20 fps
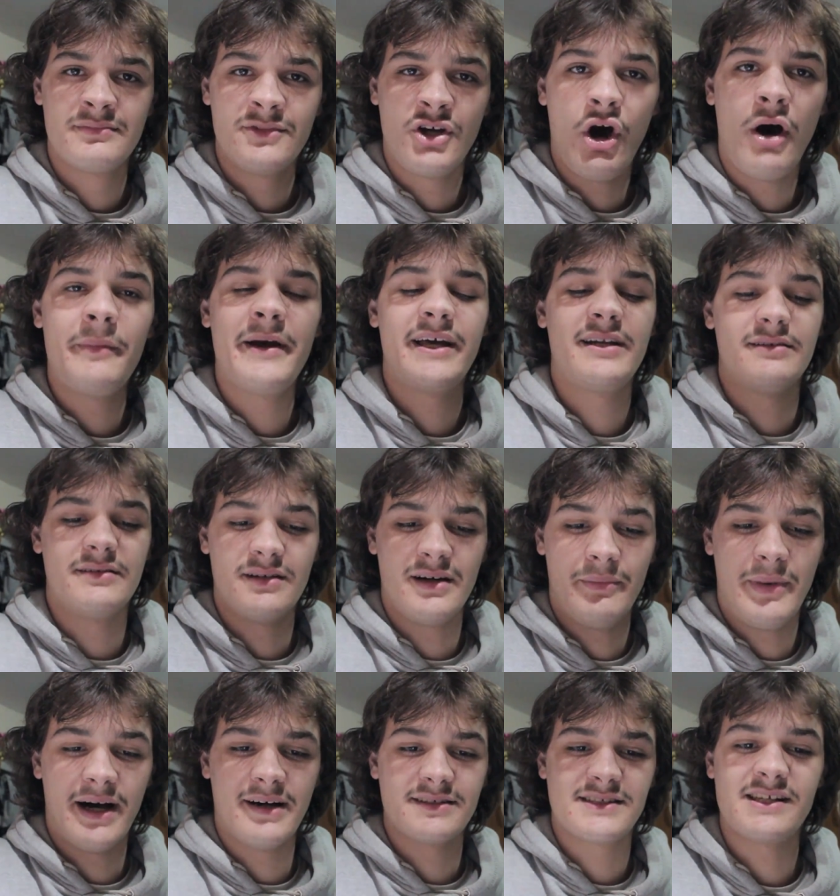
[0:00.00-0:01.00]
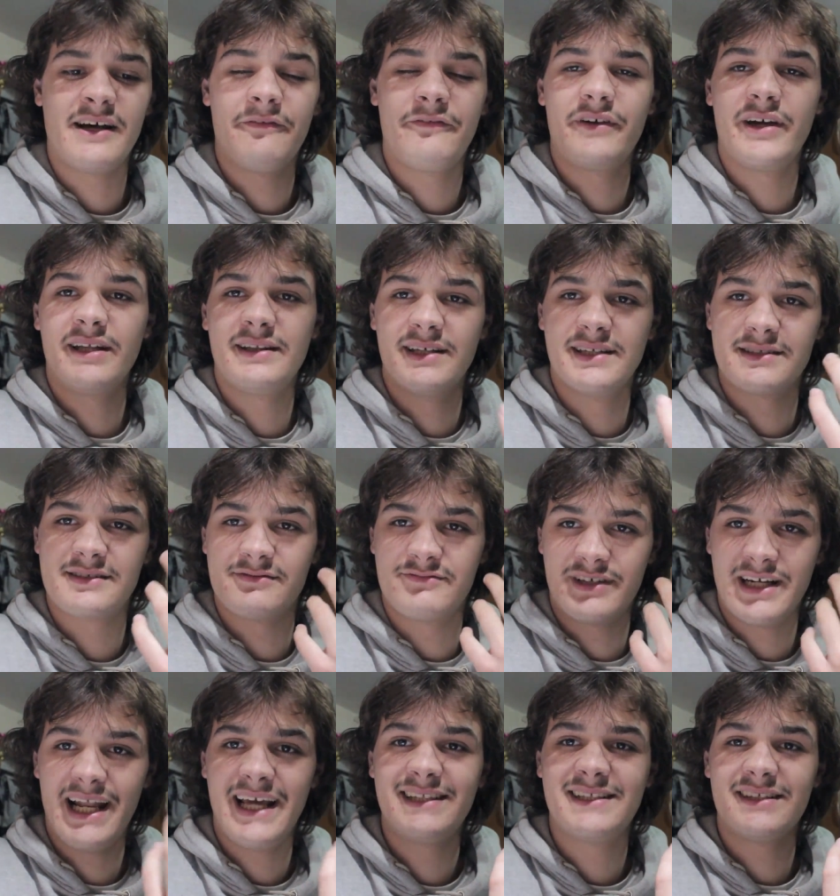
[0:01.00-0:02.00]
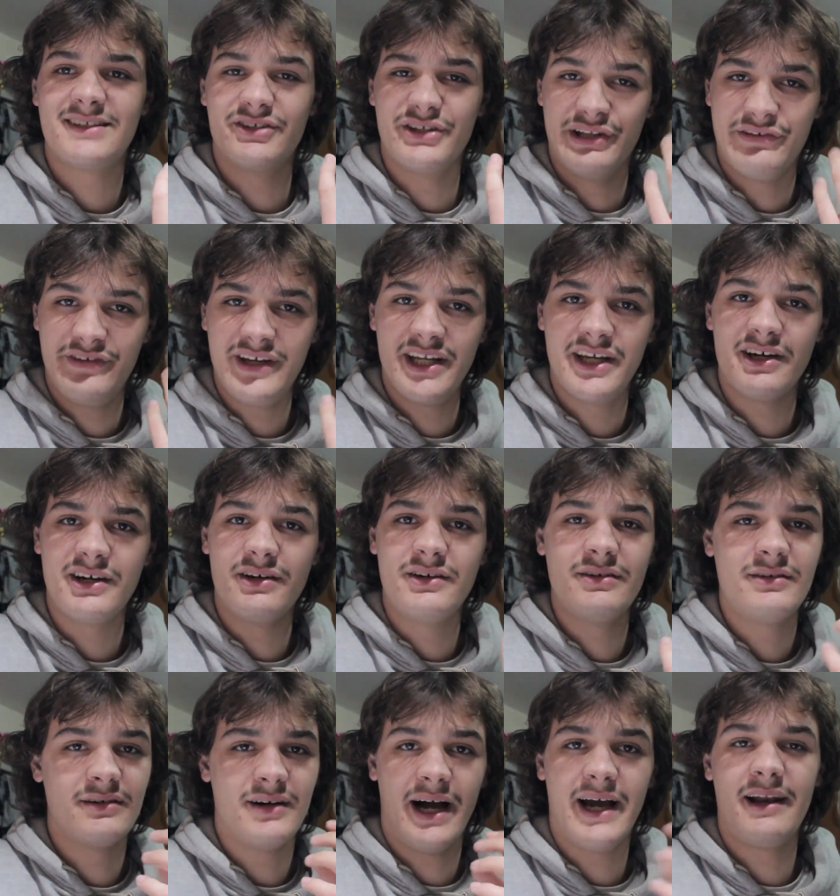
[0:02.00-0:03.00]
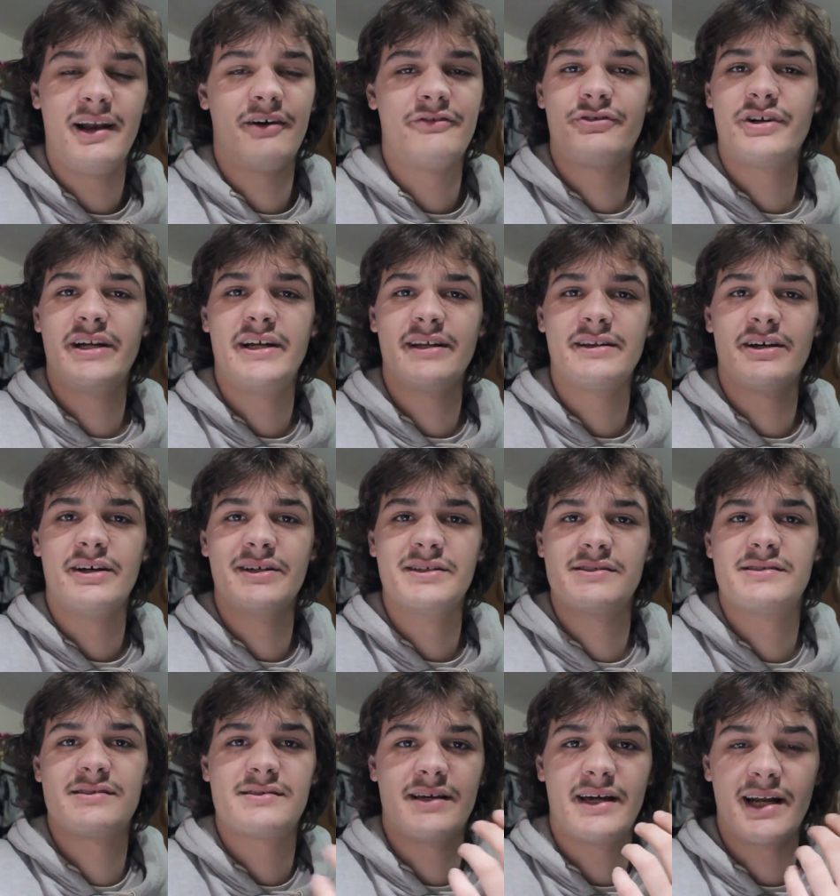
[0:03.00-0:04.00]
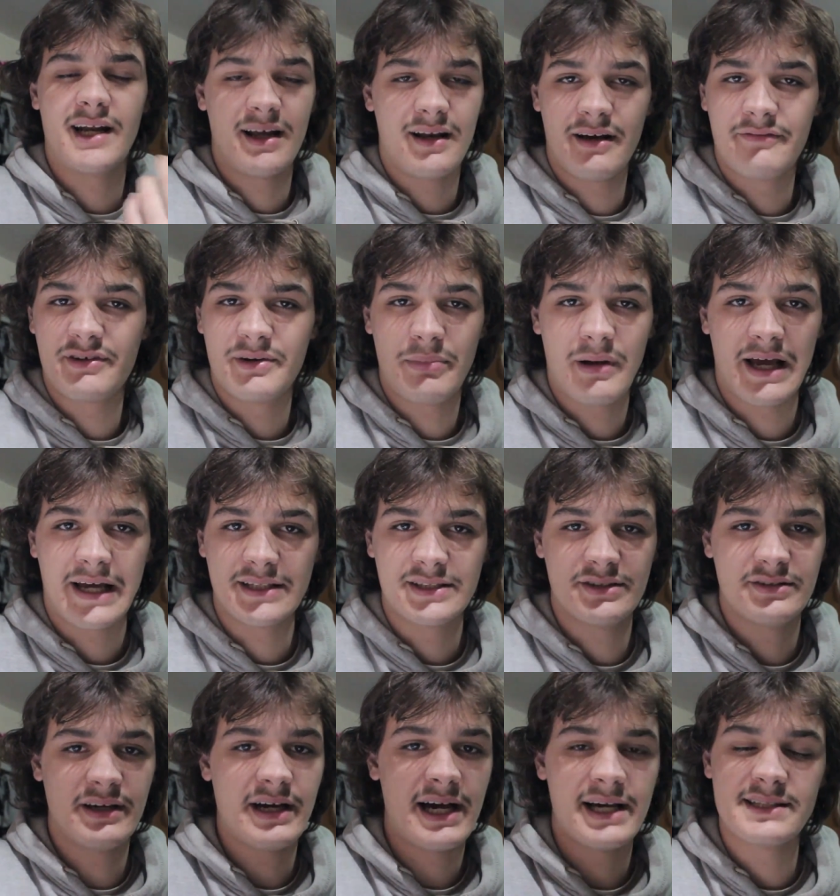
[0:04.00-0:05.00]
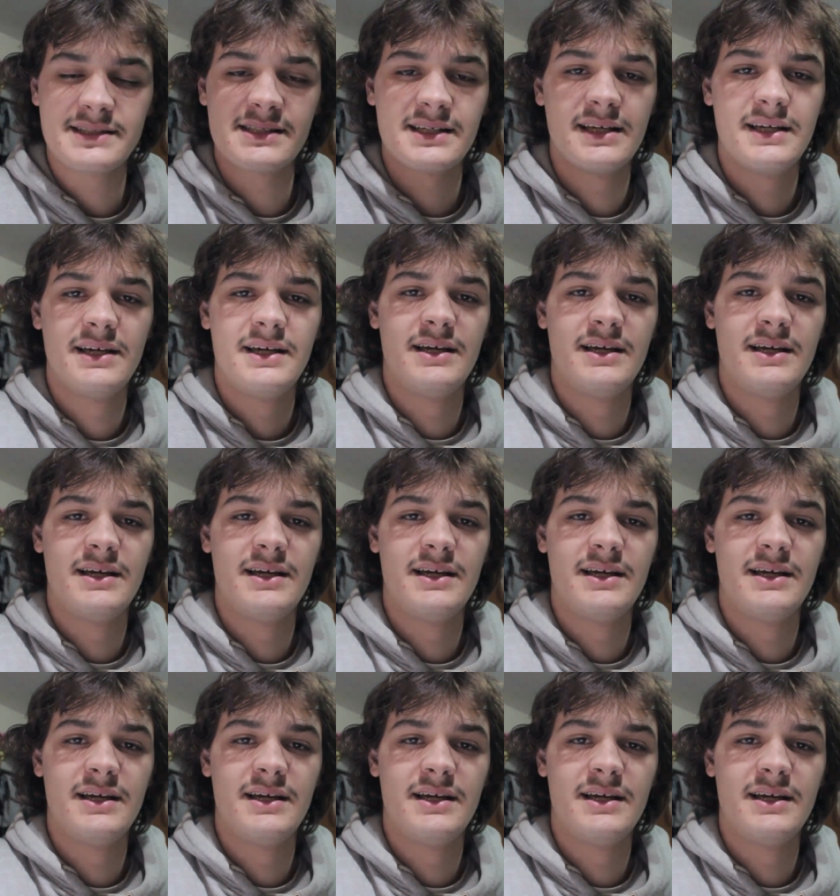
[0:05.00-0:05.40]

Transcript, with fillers: comment about something that's related to the video i love reading those and i love replying to you guys